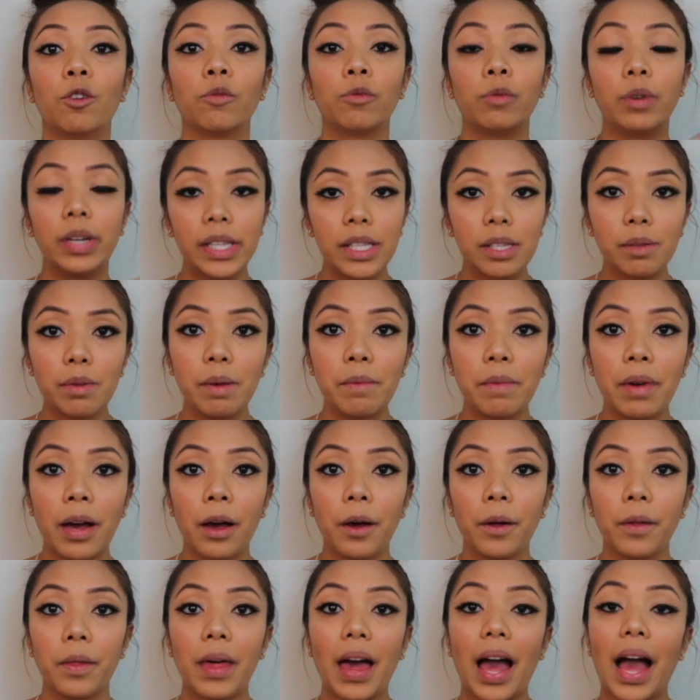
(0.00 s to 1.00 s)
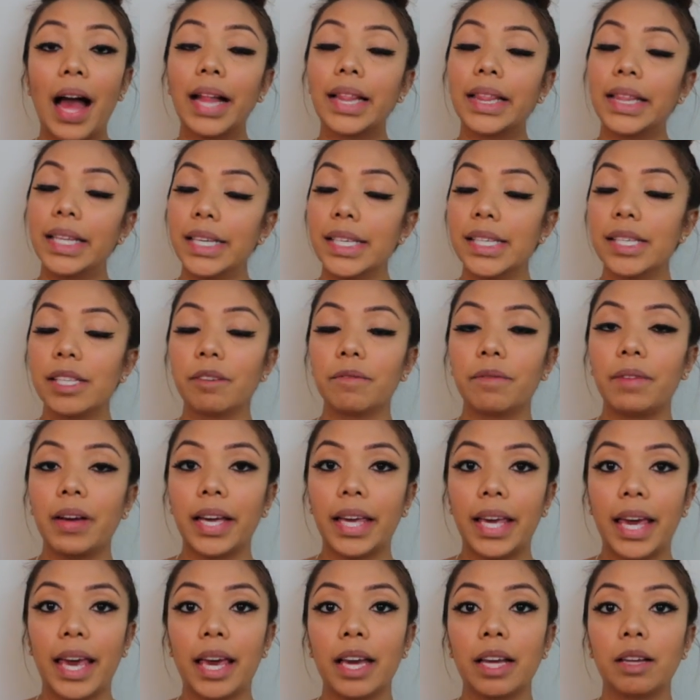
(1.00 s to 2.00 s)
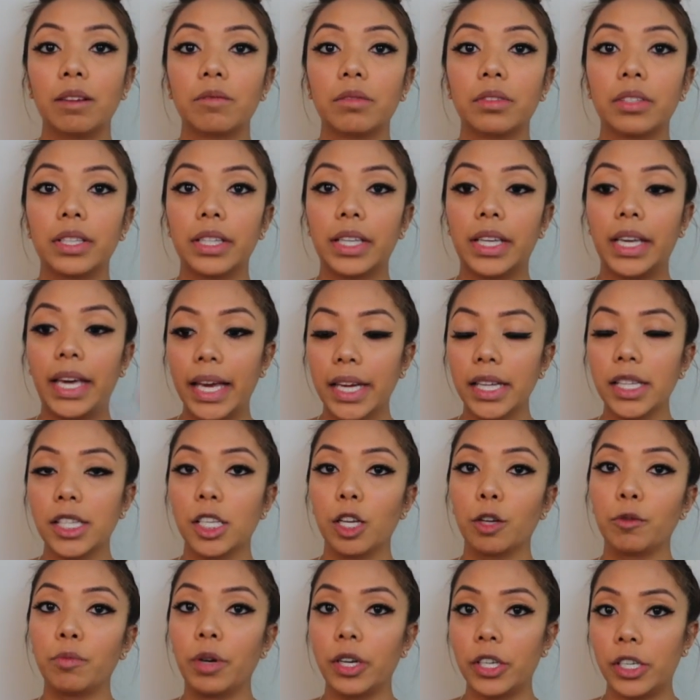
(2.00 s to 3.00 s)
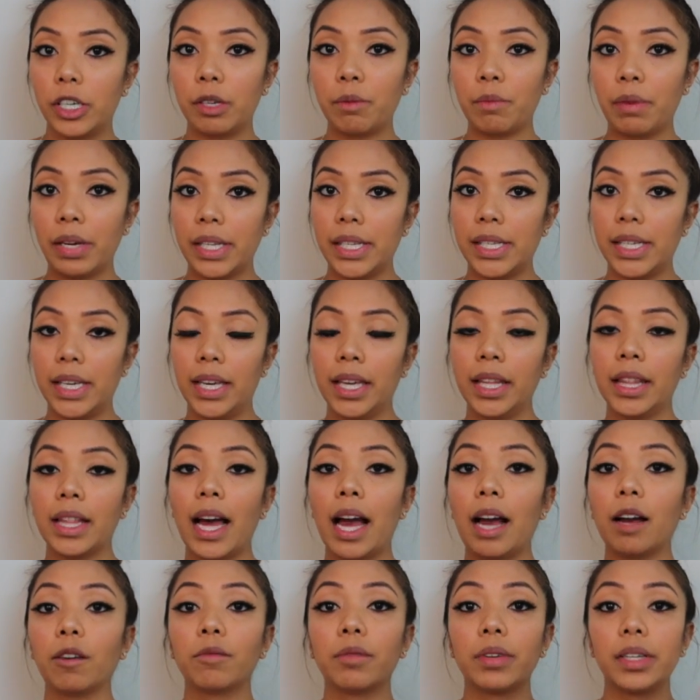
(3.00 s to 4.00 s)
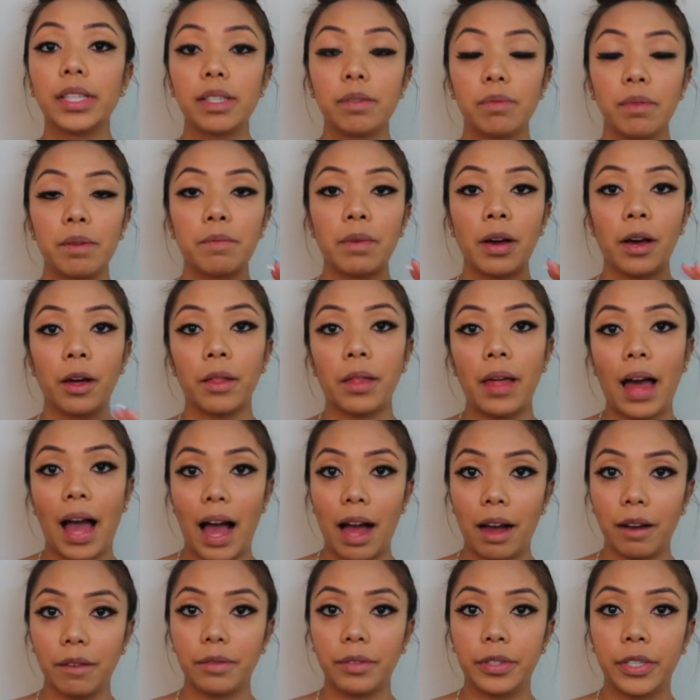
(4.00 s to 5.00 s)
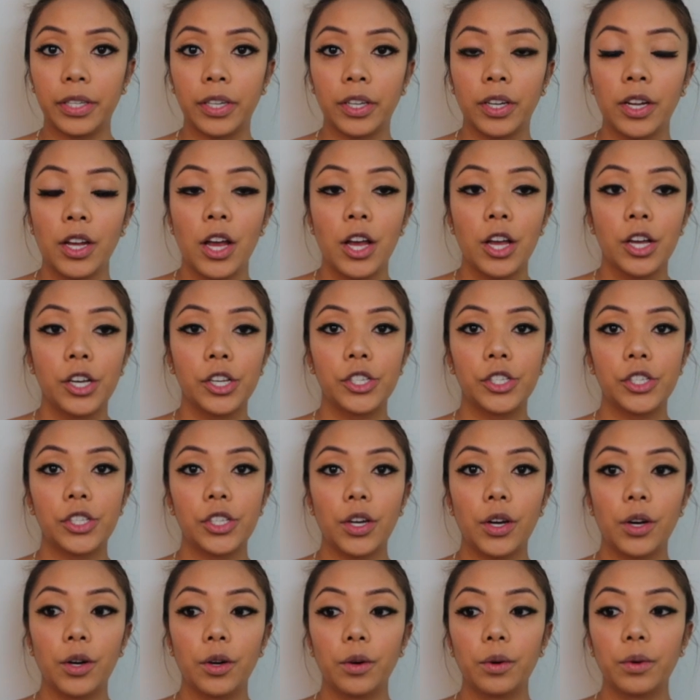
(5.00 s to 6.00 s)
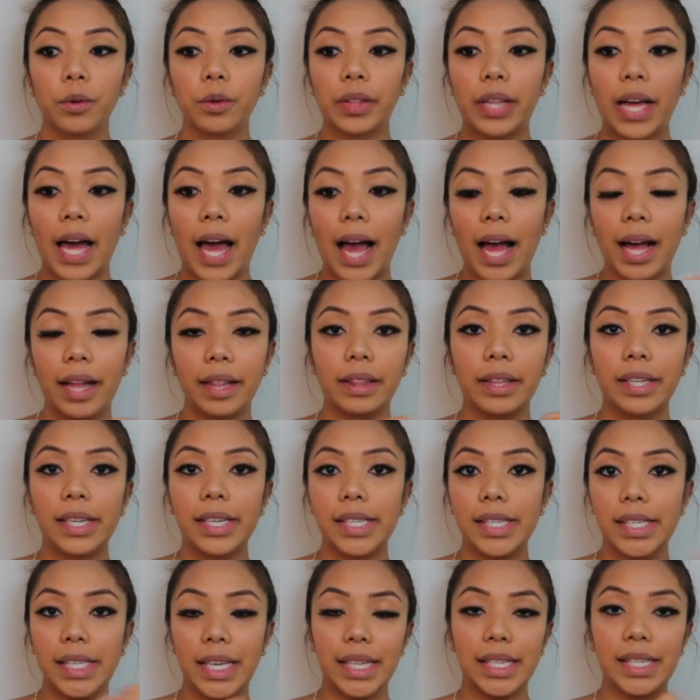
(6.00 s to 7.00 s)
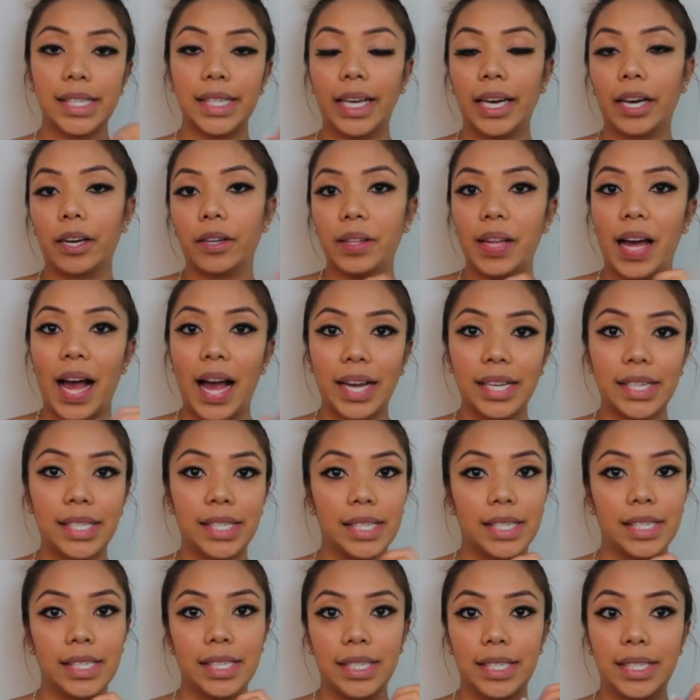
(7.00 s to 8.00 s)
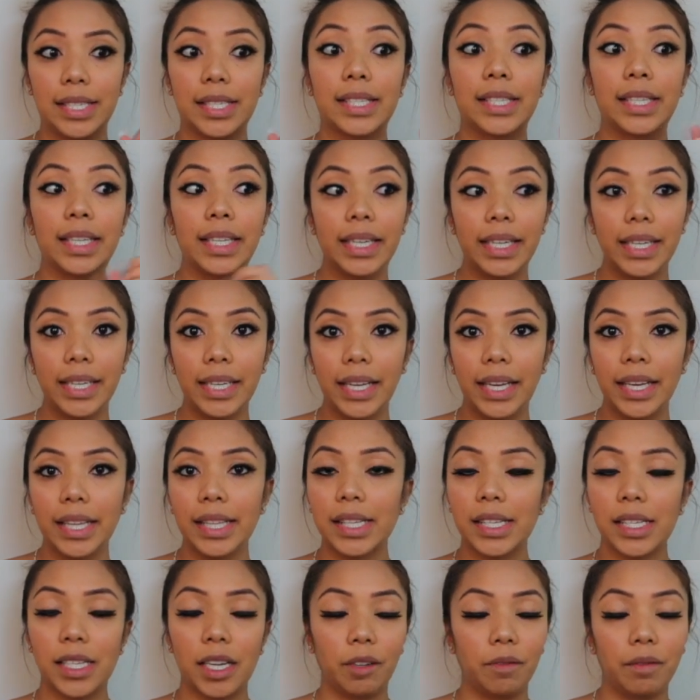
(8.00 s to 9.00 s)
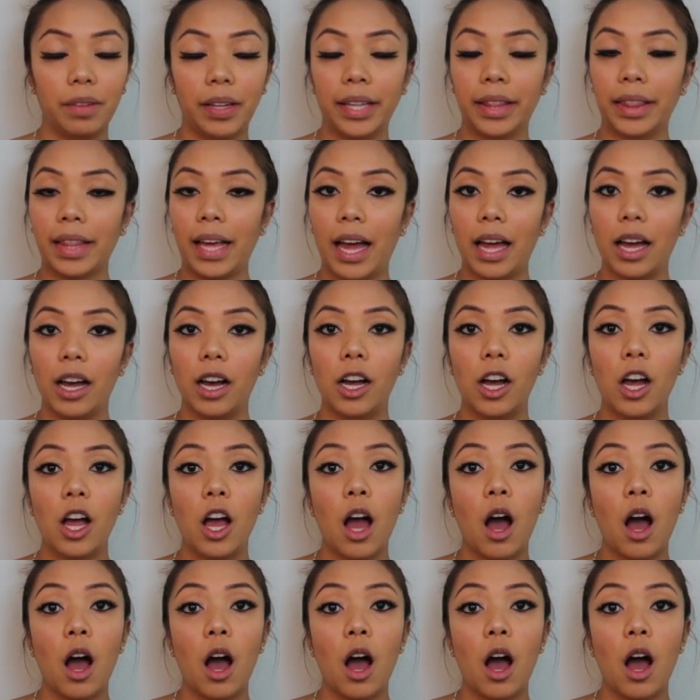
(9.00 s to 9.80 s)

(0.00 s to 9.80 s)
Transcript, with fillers: rinse my mouth. At least if I can't get to brushing my teeth, I rinse my mouth after, so that at least gets like all the acidity and stuff like that